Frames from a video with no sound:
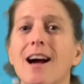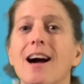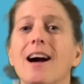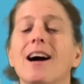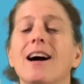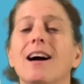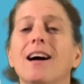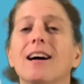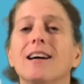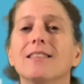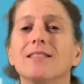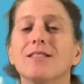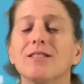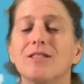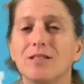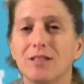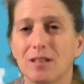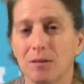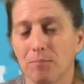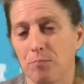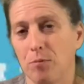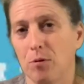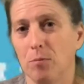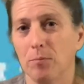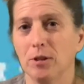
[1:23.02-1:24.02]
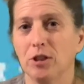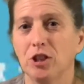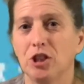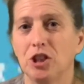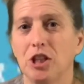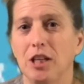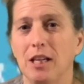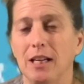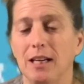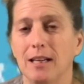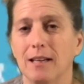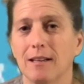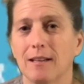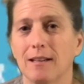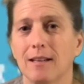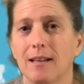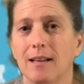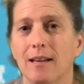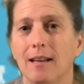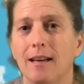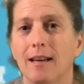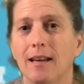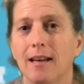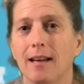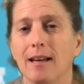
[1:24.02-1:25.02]
a simple machine.
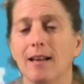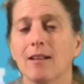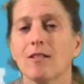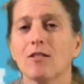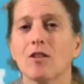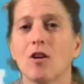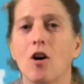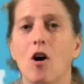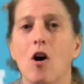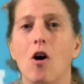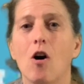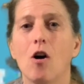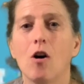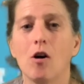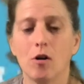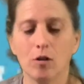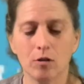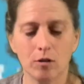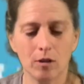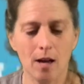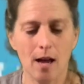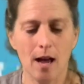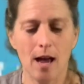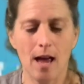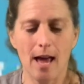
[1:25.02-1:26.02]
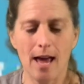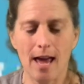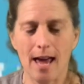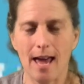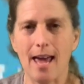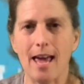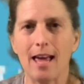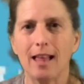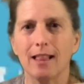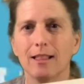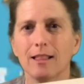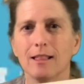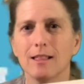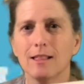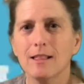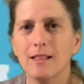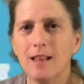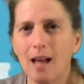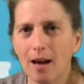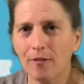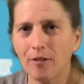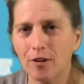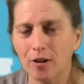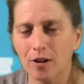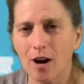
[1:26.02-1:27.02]
It's called a
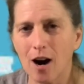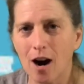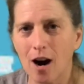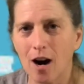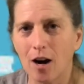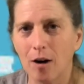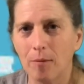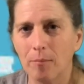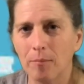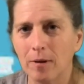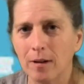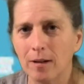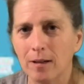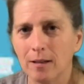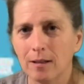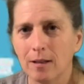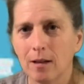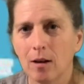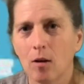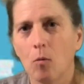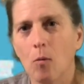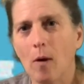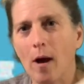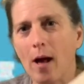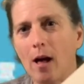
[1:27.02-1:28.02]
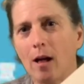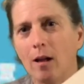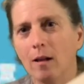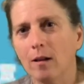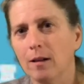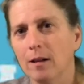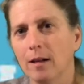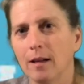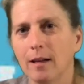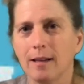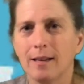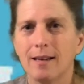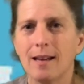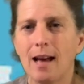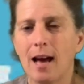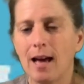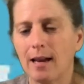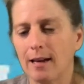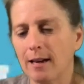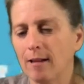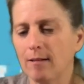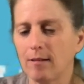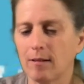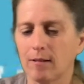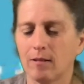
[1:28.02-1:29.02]
lever arm. Well, not
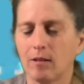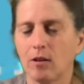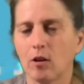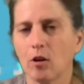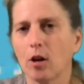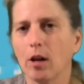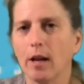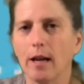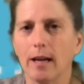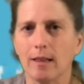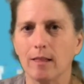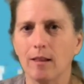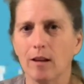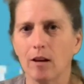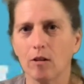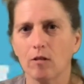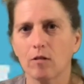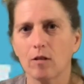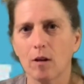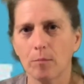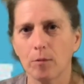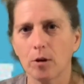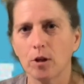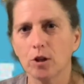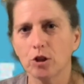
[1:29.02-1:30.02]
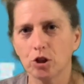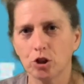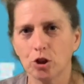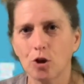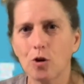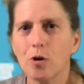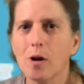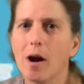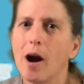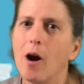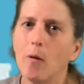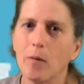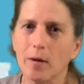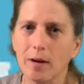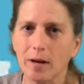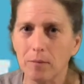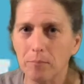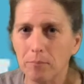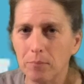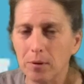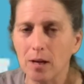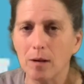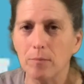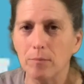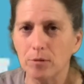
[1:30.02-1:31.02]
necessarily like this. I'm going to show you how it can
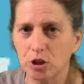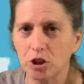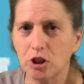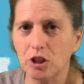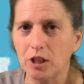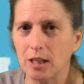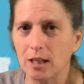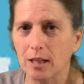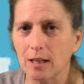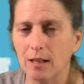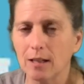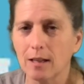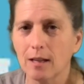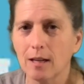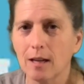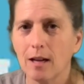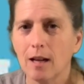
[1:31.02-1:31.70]
be a machine.